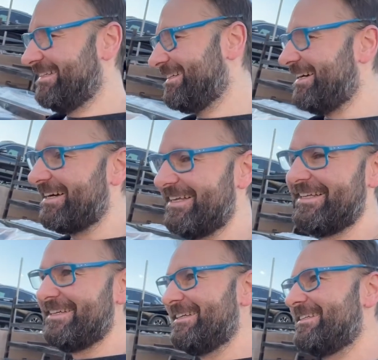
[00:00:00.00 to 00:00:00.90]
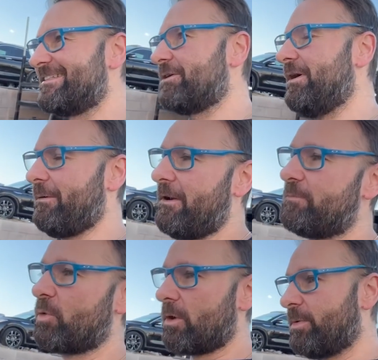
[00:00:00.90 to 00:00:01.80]
Yeah. So anyway,
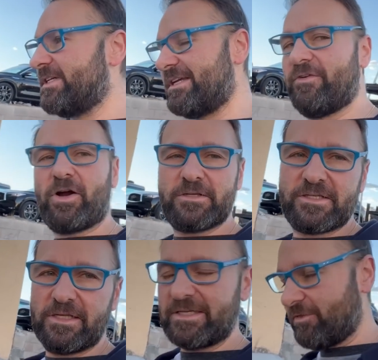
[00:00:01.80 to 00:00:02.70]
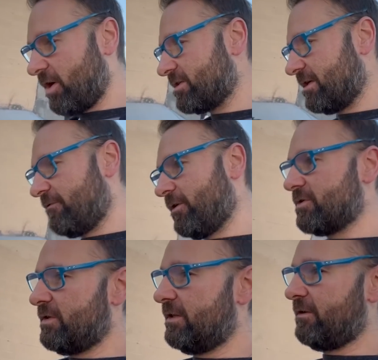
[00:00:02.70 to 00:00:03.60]
we're gonna play seven card stud. Seven card stud for those
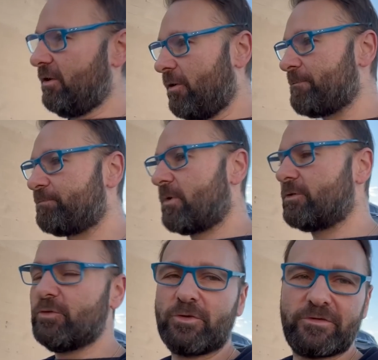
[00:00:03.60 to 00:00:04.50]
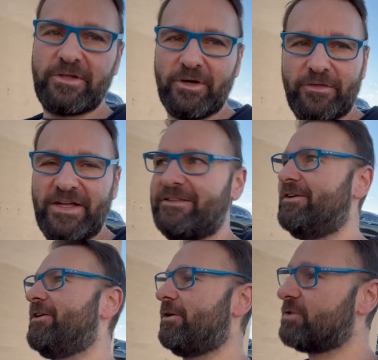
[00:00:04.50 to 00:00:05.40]
of you that don't know. That
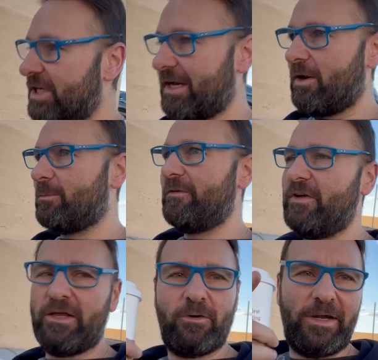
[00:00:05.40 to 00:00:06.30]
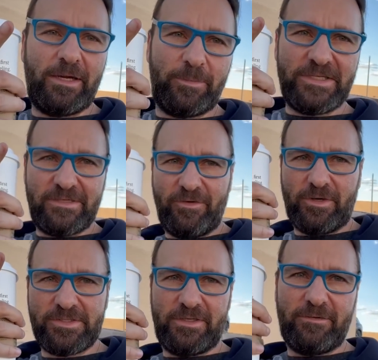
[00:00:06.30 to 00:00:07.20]
don't know. Check out my video on how to play seven
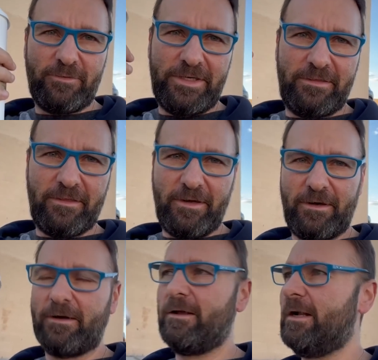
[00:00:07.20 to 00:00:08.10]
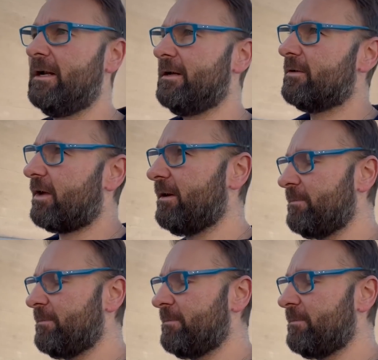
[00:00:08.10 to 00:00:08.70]
card stud right there. Okay.